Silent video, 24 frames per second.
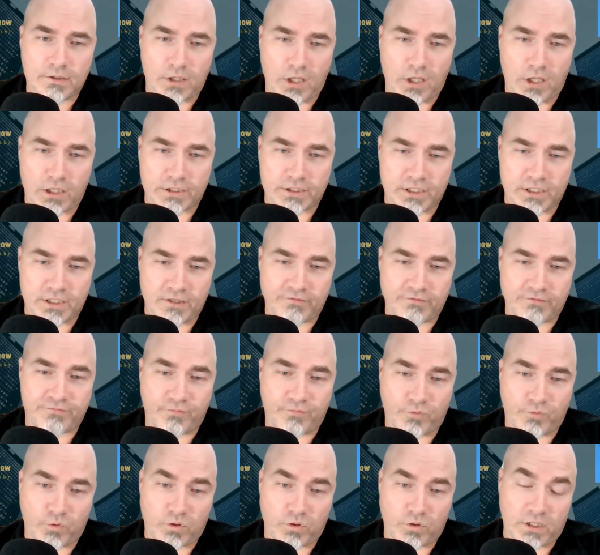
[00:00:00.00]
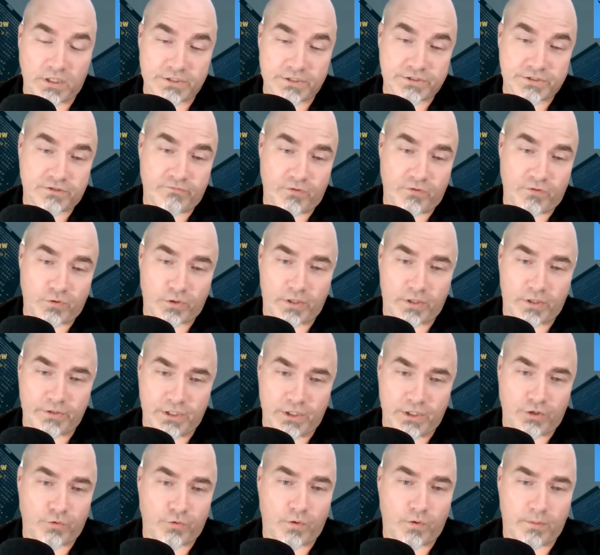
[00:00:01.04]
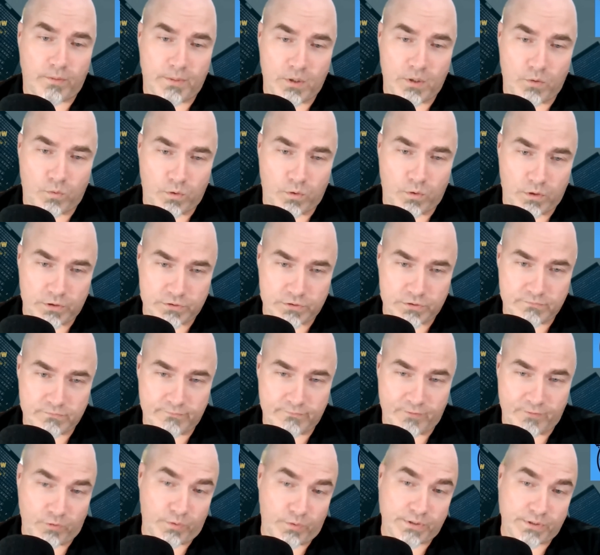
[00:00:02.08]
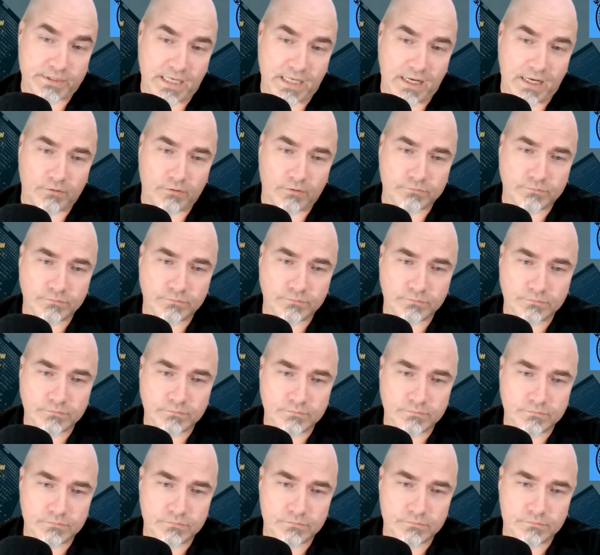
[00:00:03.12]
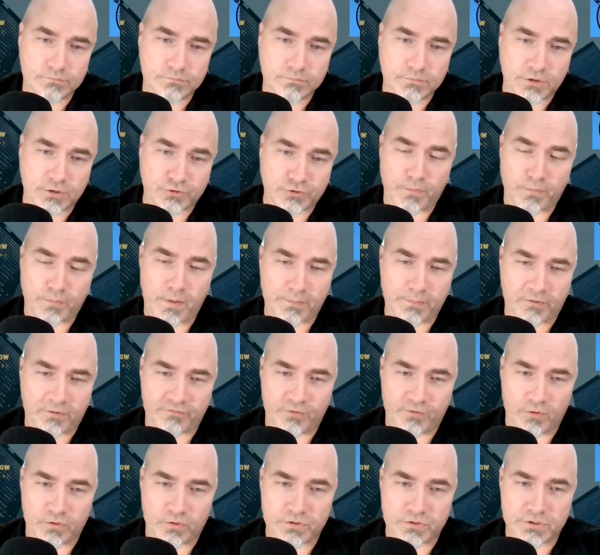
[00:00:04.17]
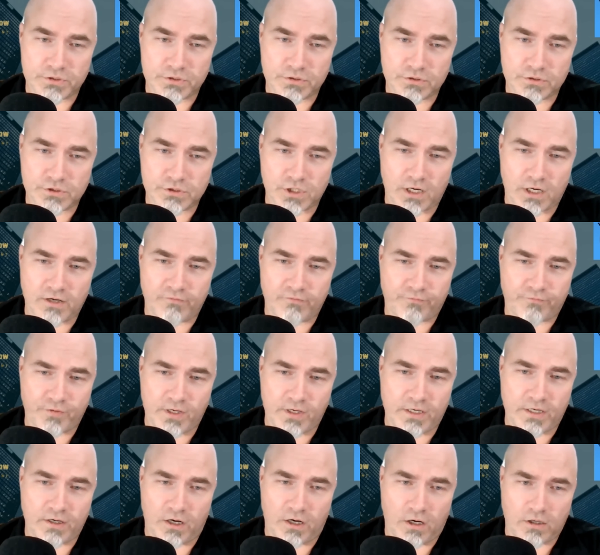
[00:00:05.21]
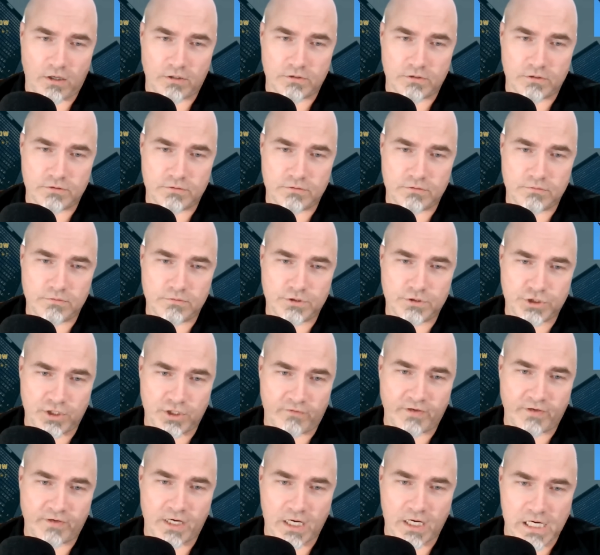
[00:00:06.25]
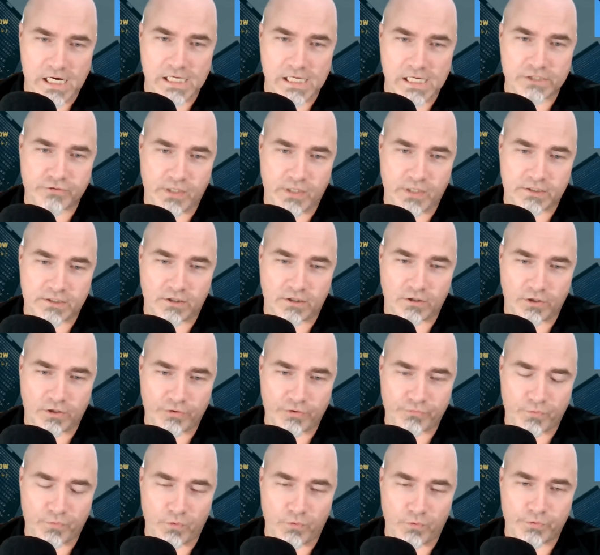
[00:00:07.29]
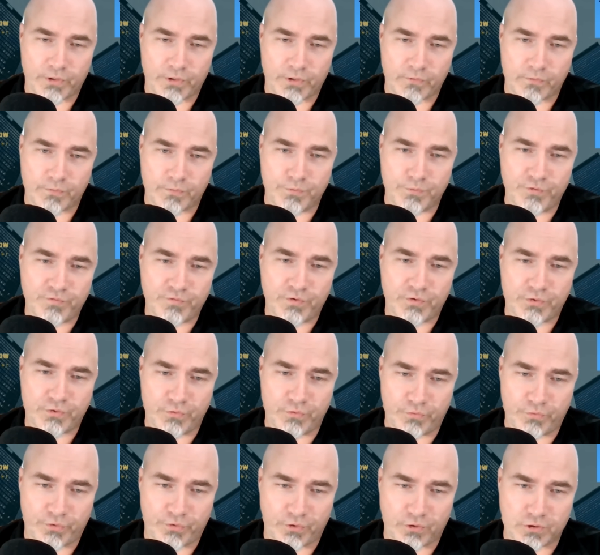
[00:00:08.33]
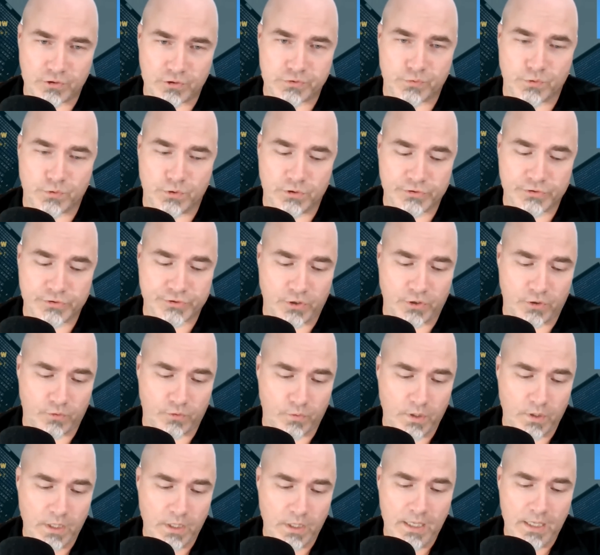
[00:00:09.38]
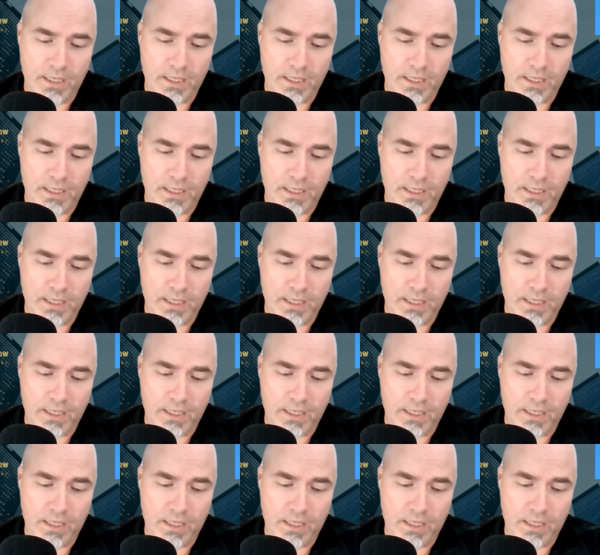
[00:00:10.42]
long enough for us to vote on the agreement or vote it down. Because remember, folks, Sean and Fred aren't shoving a contract on our throat. They removed the 2/3 rule, so